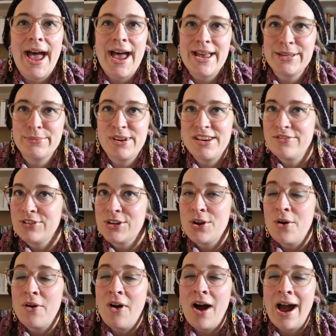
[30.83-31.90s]
as many of you
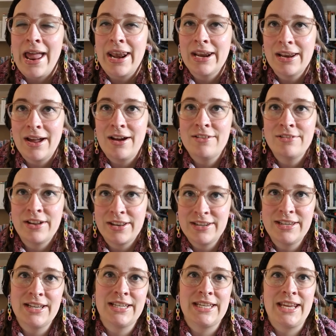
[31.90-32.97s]
know, I love
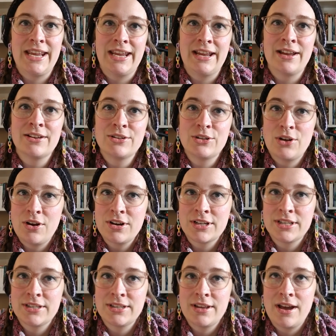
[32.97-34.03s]
knitting
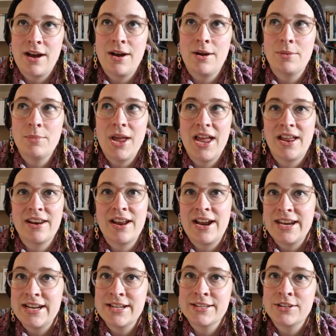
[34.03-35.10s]
socks, and
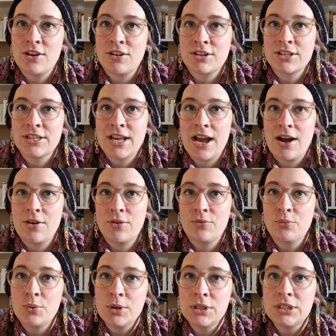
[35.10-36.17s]
I knit socks out of
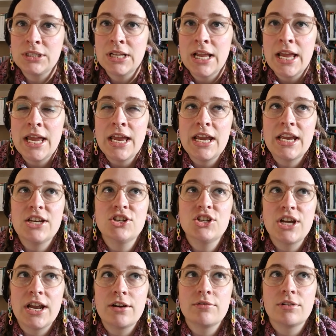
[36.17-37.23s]
wool. In
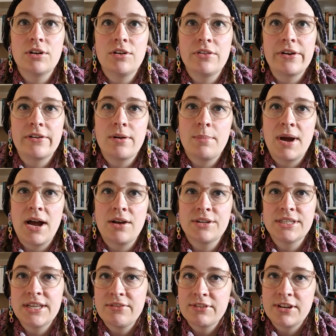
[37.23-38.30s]
general, they're
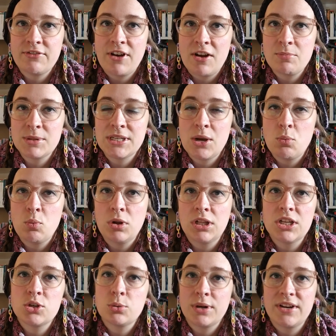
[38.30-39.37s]
about 75%
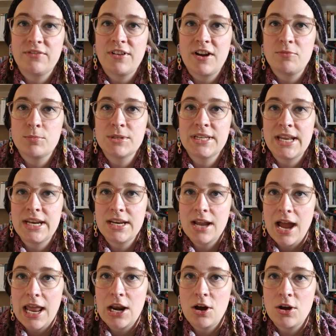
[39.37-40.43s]
wool and 25%
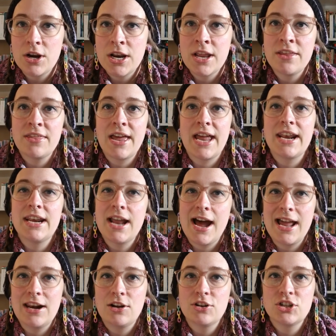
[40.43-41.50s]
nylon. That
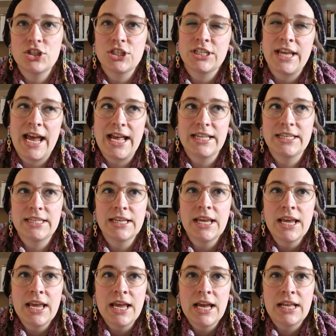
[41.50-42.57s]
nylon just adds
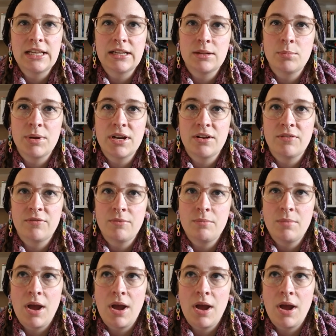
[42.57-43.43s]
a little bit of